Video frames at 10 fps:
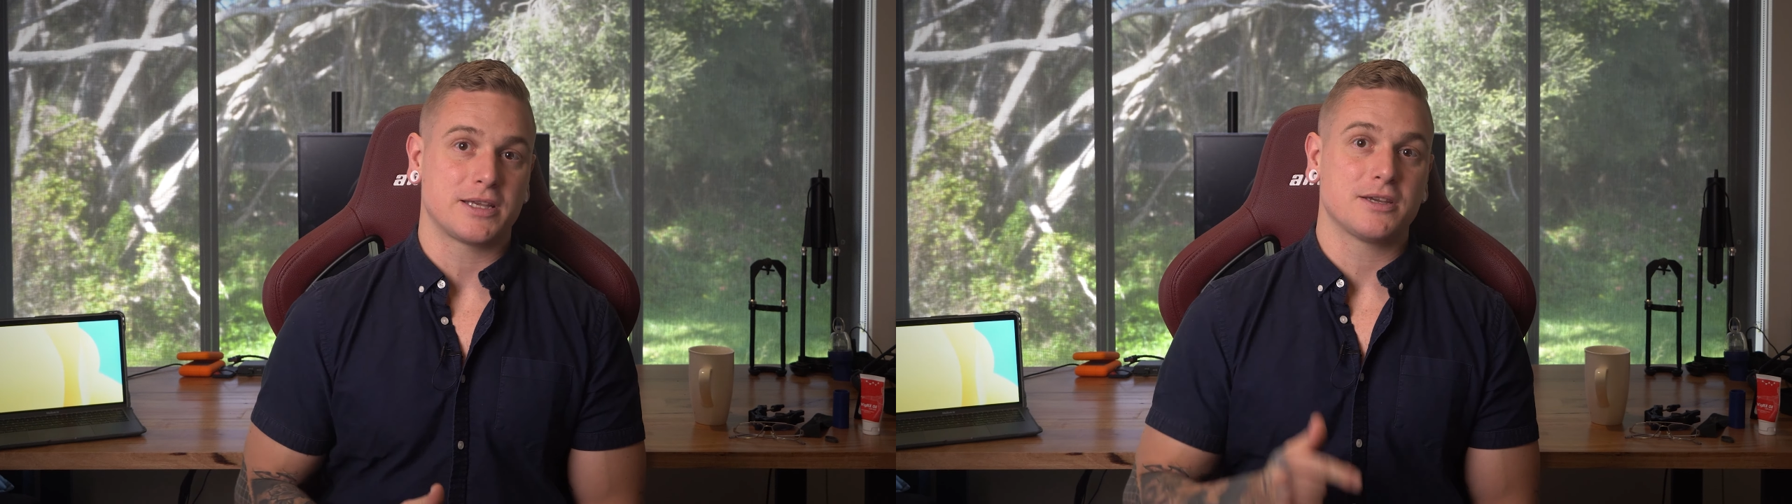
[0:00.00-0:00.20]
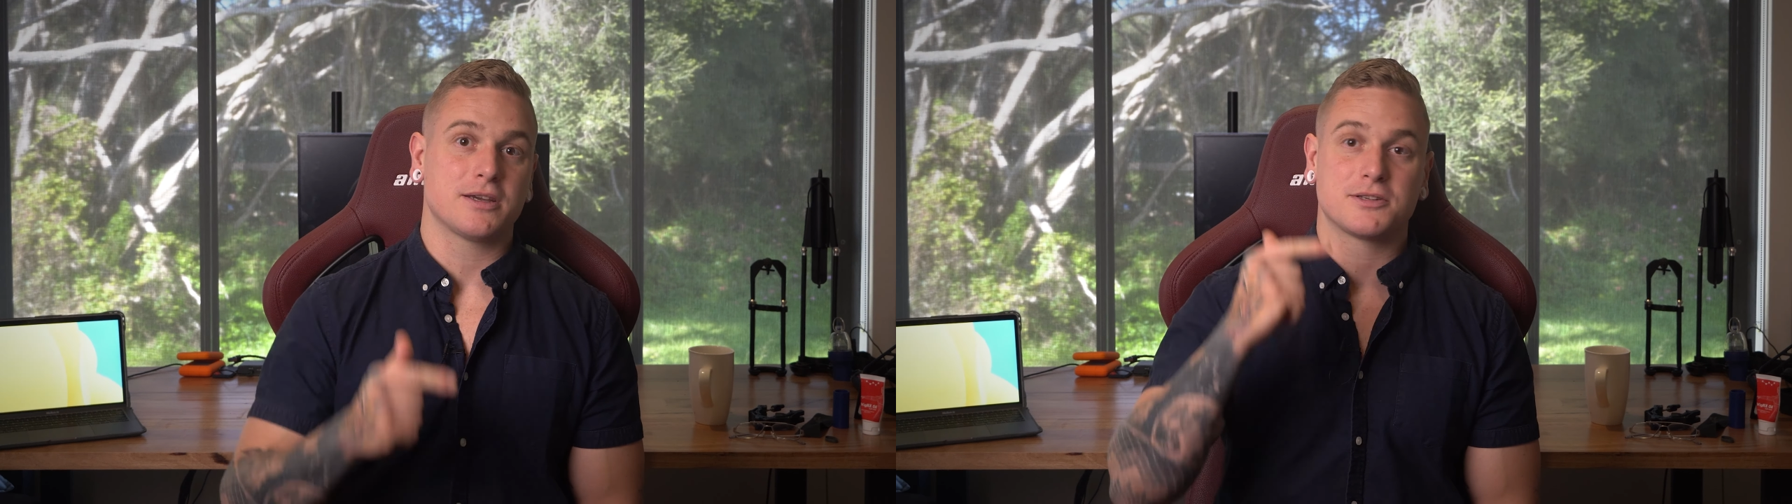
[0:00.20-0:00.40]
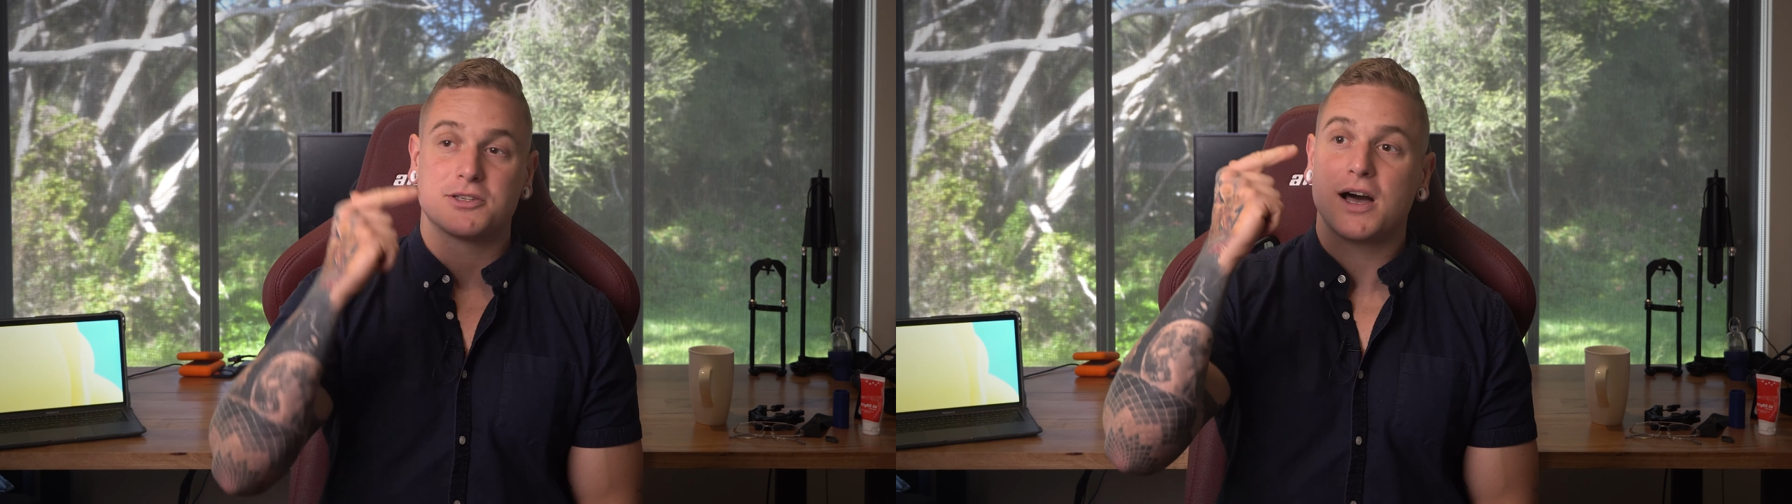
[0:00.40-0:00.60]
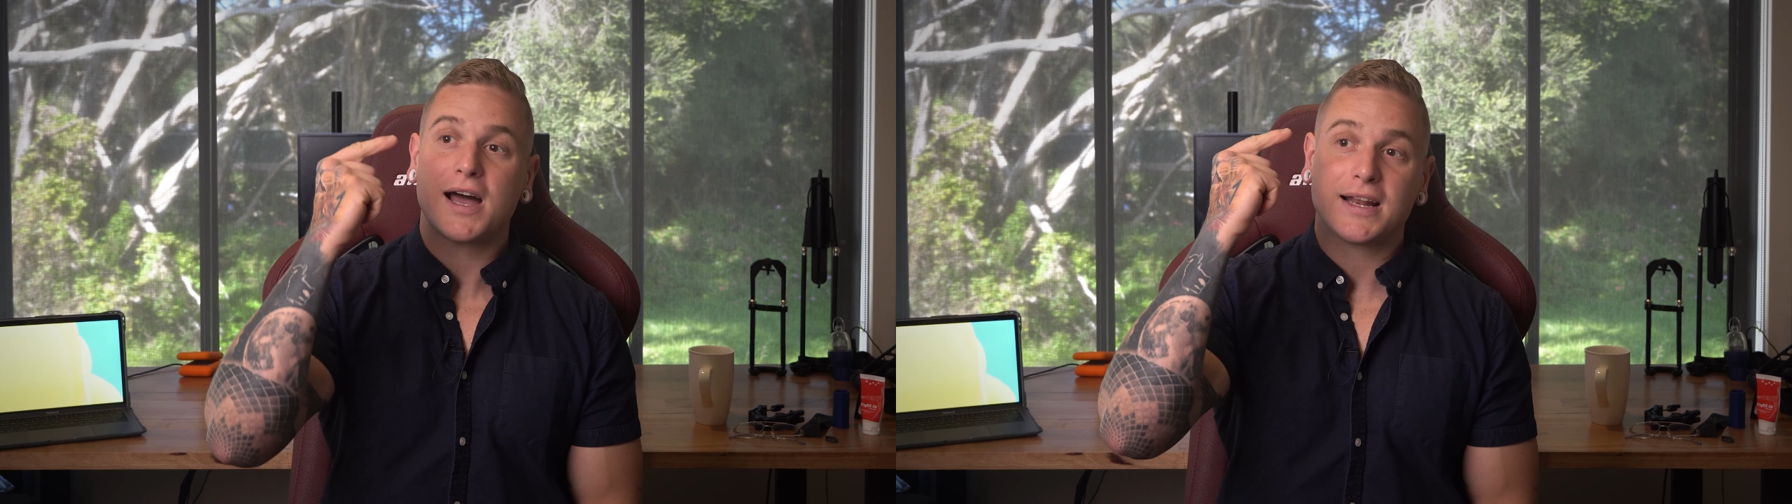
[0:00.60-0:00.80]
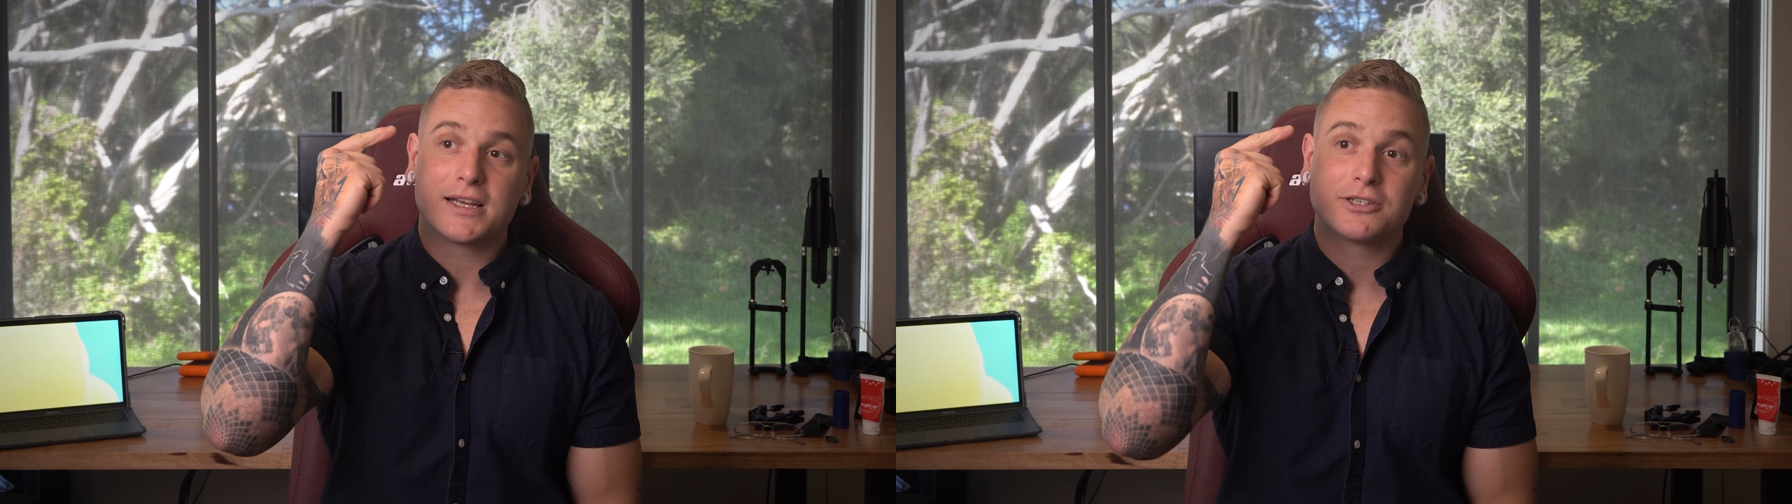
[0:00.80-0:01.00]
your
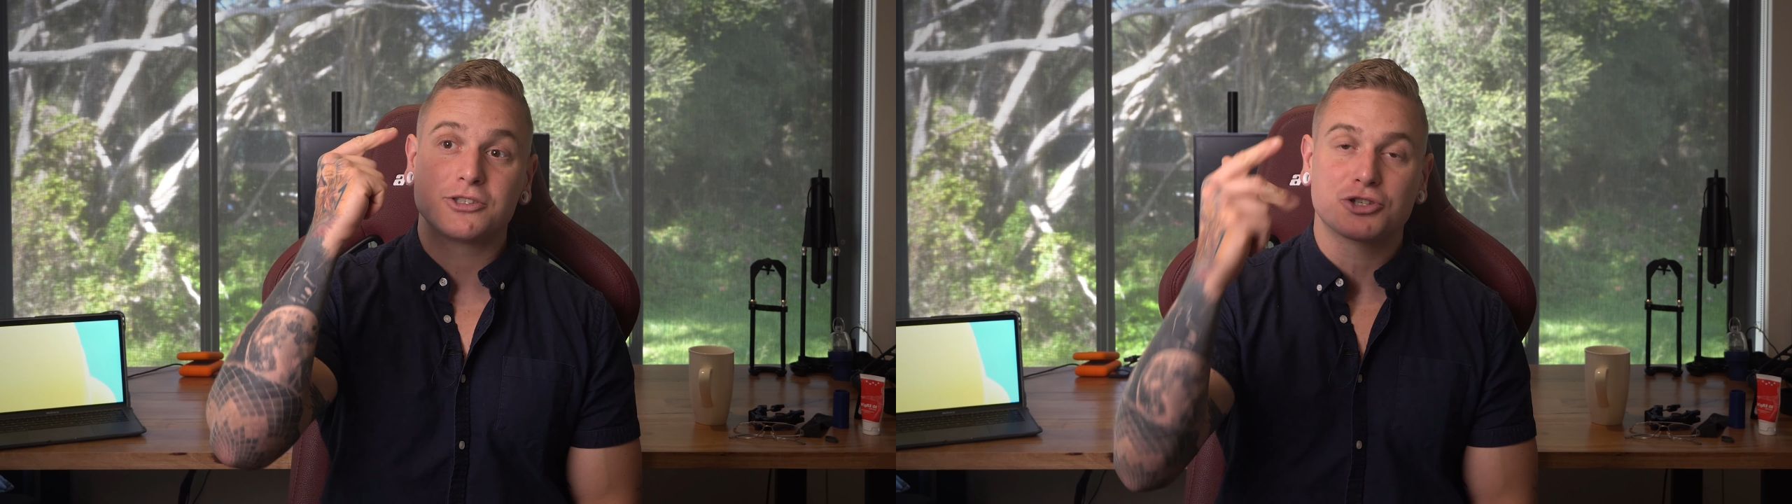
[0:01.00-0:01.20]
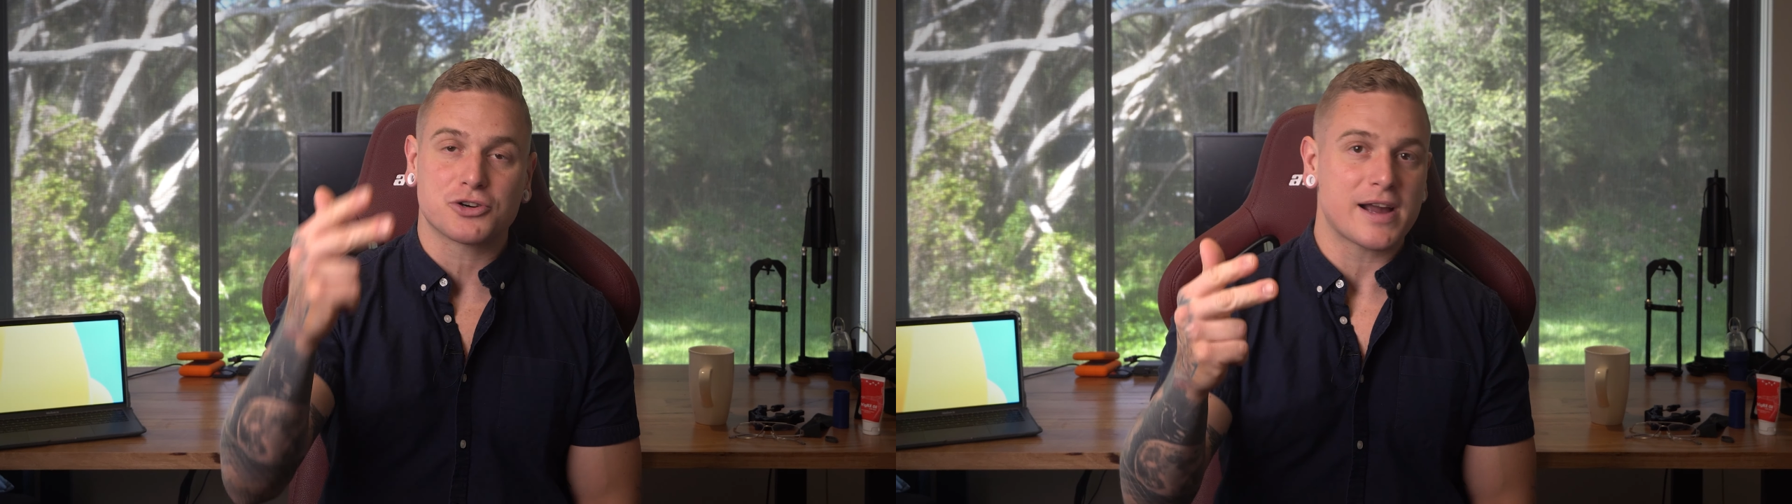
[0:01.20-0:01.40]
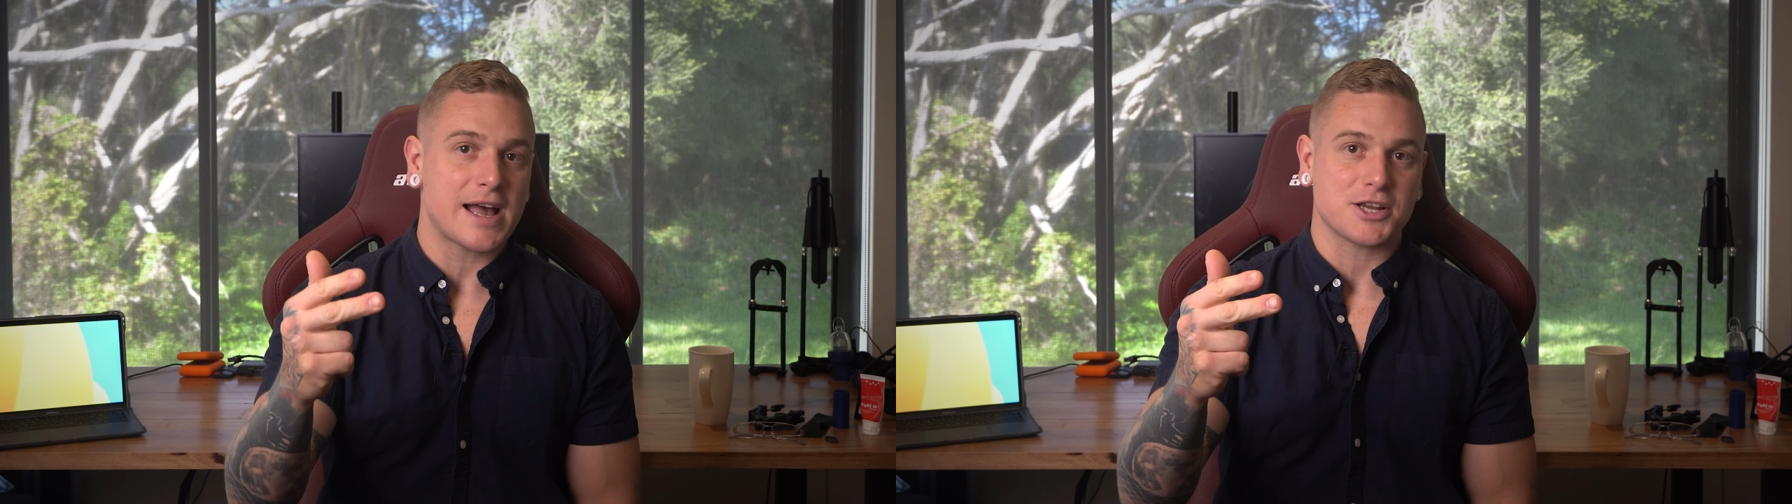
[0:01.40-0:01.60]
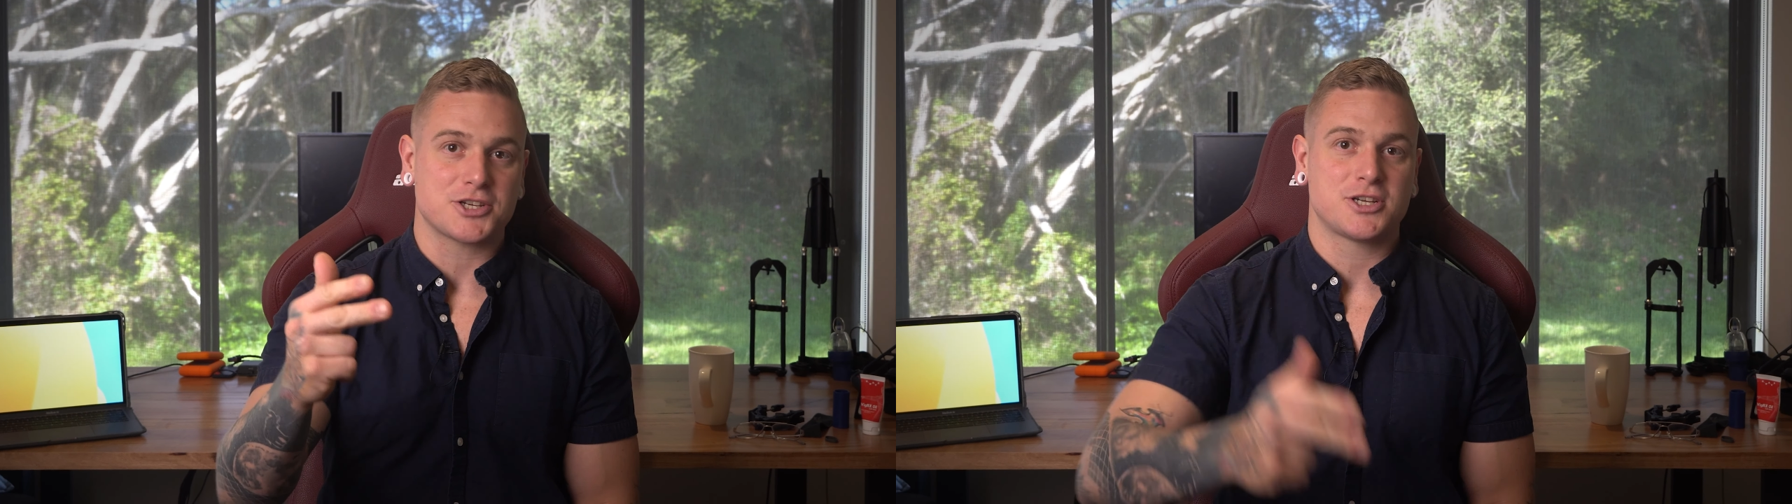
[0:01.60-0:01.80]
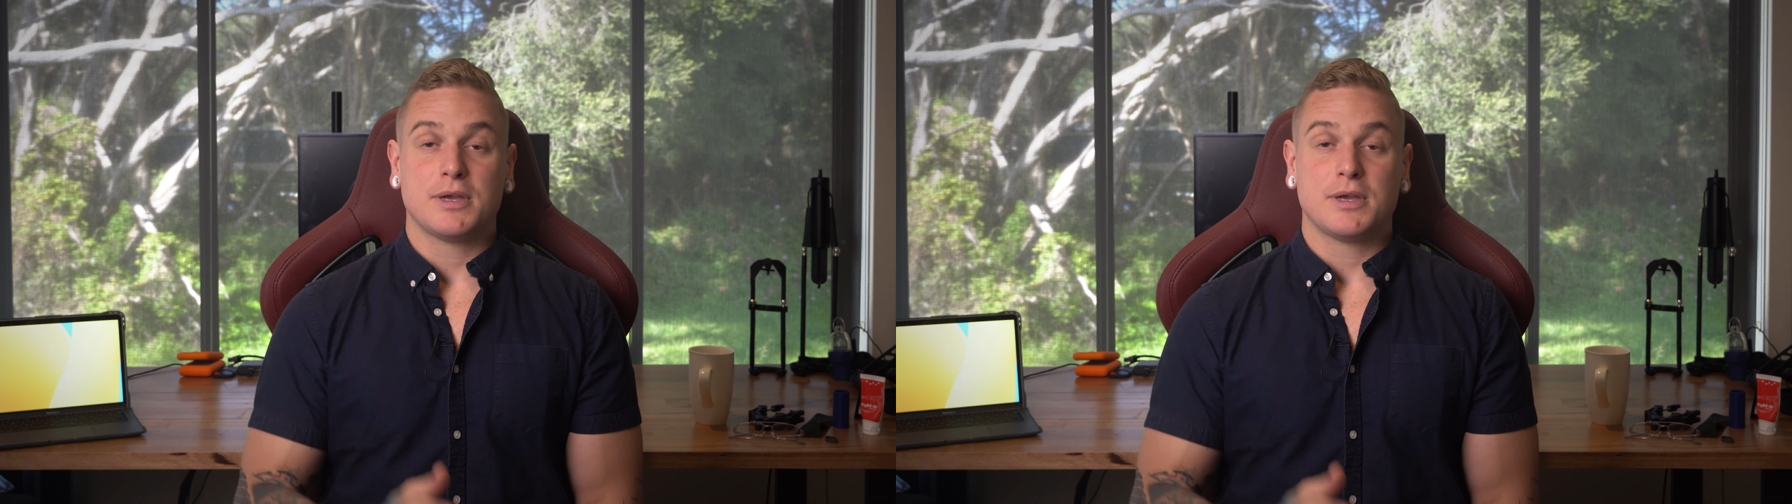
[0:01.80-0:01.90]
diet is trash,